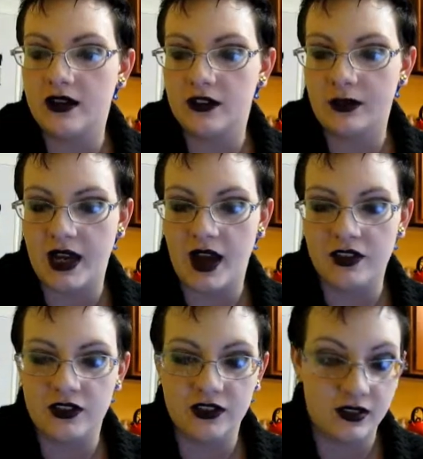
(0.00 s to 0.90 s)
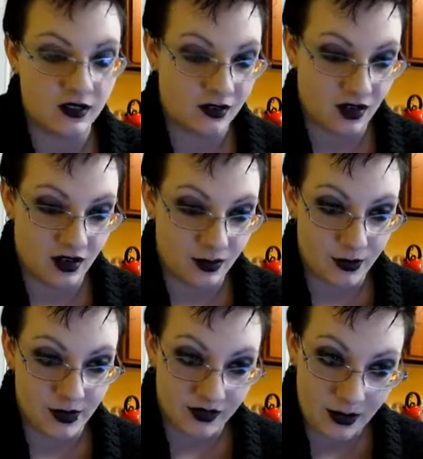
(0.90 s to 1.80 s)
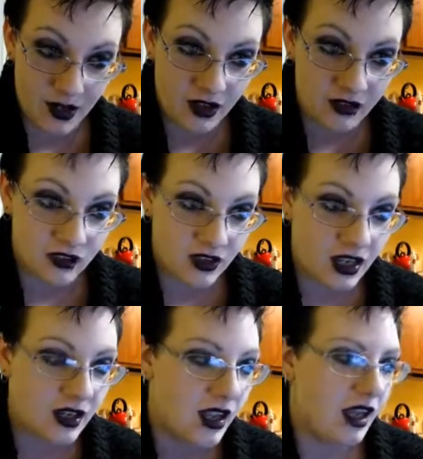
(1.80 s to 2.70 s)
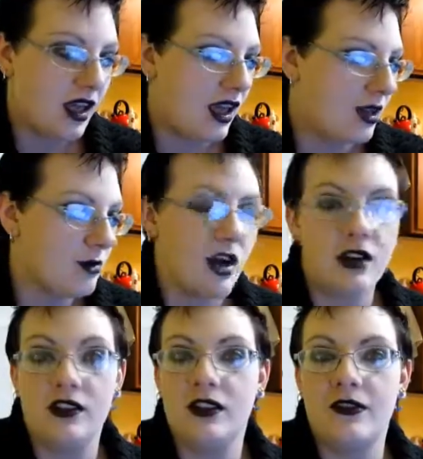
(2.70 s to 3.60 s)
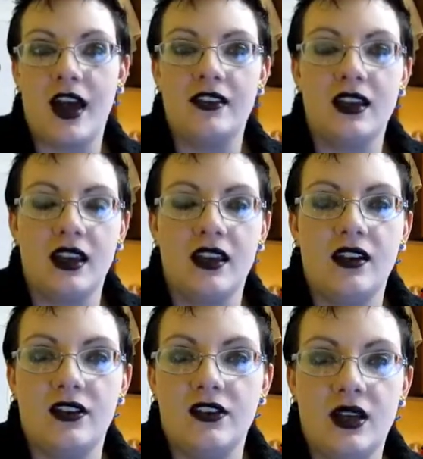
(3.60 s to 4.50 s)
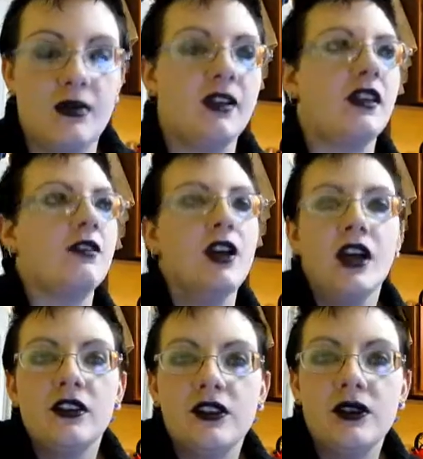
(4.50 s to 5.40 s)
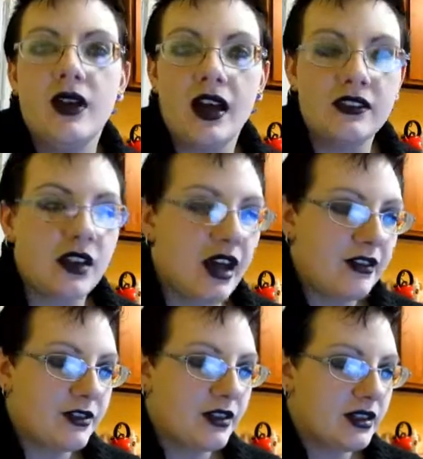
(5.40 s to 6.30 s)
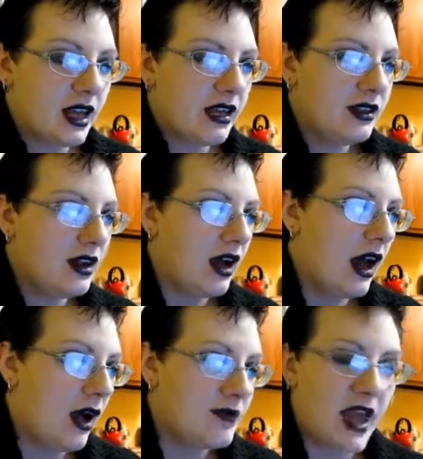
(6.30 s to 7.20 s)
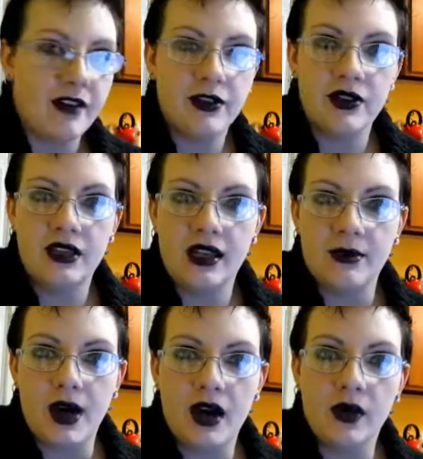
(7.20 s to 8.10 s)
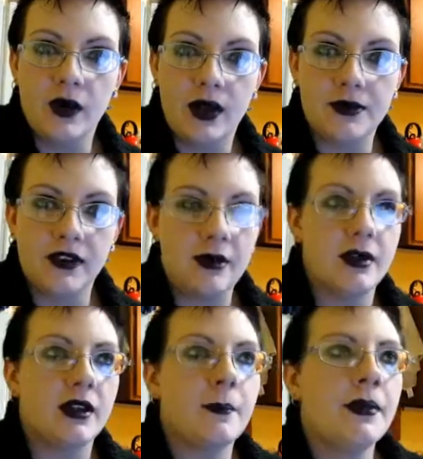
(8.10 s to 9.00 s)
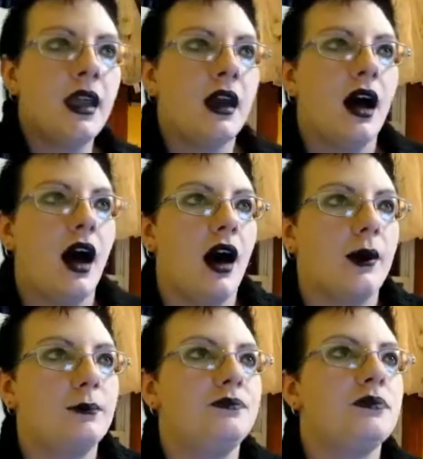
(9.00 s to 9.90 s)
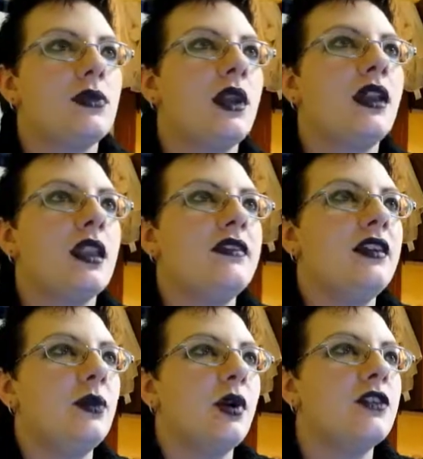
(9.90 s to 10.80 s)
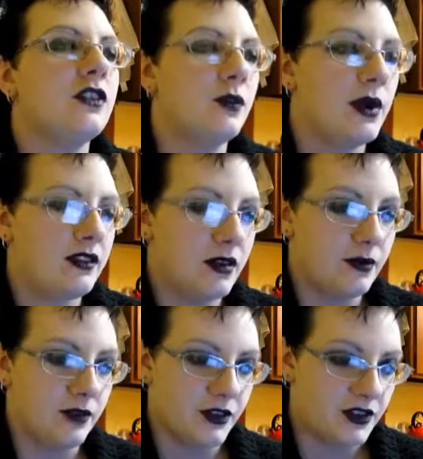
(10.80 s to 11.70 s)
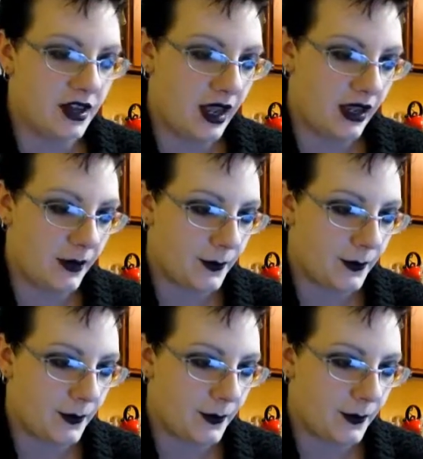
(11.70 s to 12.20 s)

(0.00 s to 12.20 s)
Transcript: Just my consciousness isn't caught up with my subconscious yet, and I'm talking so fast I can't understand myself. So you guys all have a good night. Have a good day tomorrow while I'm sleeping. Let's see, words of wisdom for today.